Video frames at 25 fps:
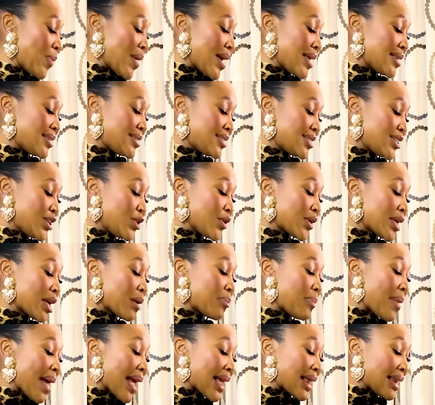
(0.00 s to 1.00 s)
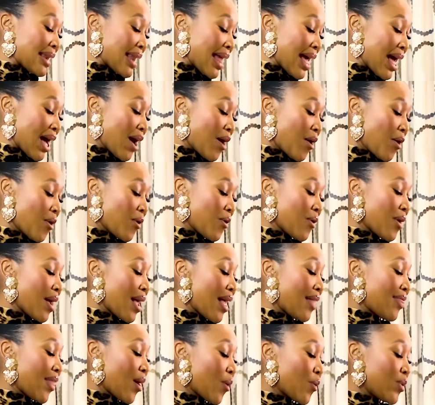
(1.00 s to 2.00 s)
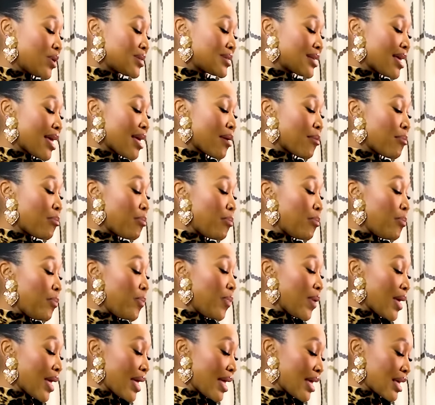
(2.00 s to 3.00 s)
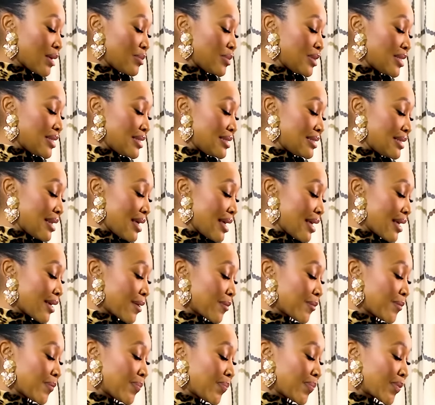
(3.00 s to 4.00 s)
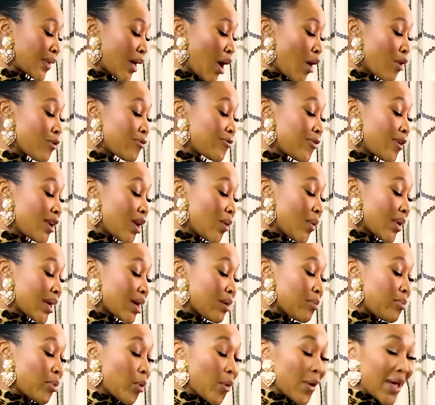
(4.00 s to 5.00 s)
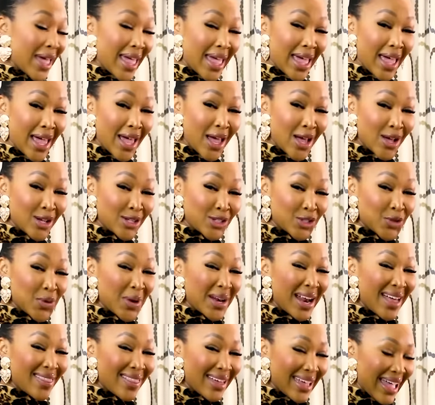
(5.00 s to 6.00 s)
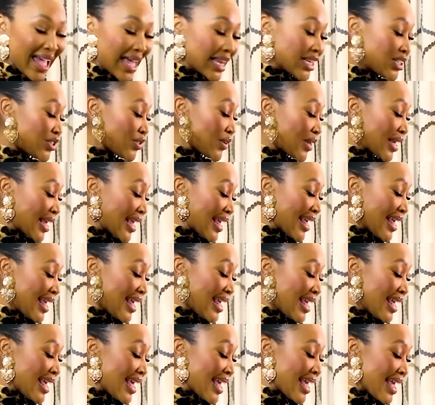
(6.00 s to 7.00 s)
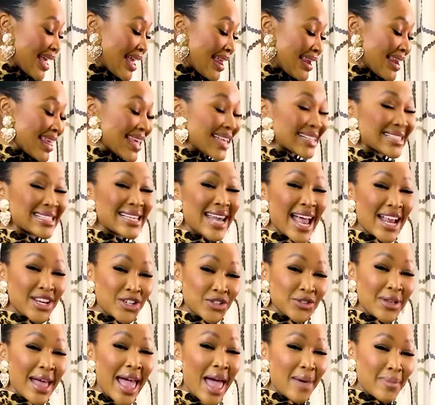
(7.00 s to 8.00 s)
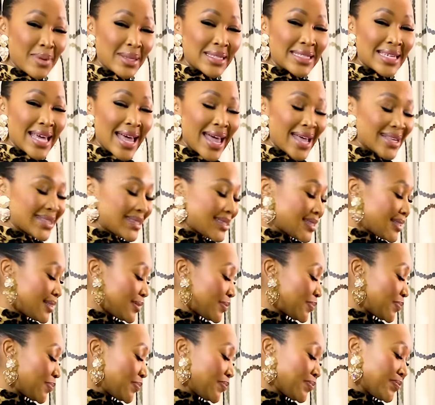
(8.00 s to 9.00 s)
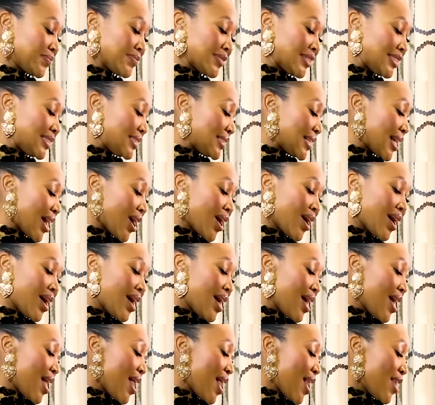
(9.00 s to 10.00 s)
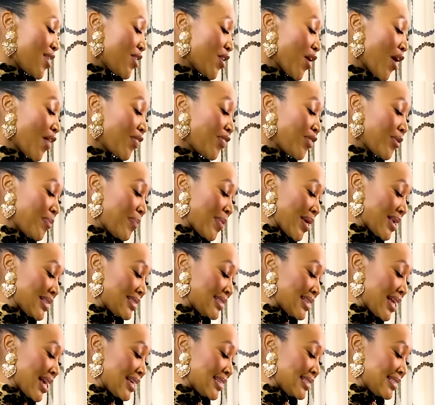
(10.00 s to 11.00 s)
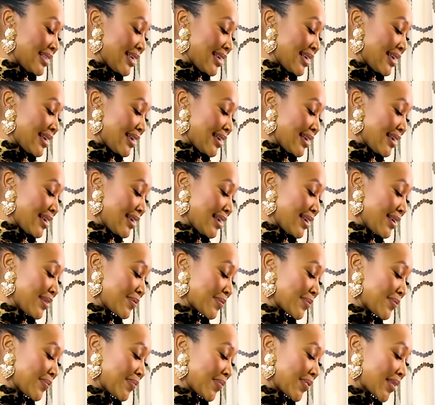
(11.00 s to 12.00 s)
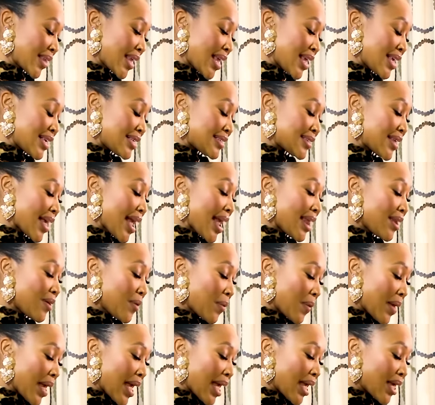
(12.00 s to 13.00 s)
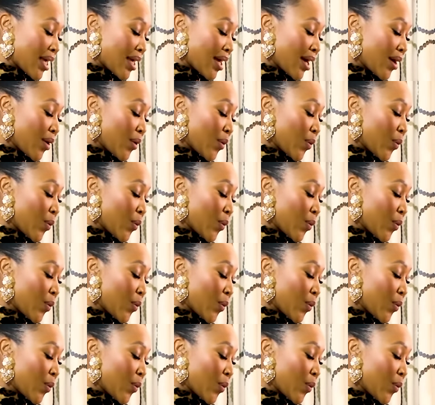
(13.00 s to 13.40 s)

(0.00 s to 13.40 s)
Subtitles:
but looking back now, that was a big mistake. Following a boy to another country in his natural habitat, not the best idea. So anyway,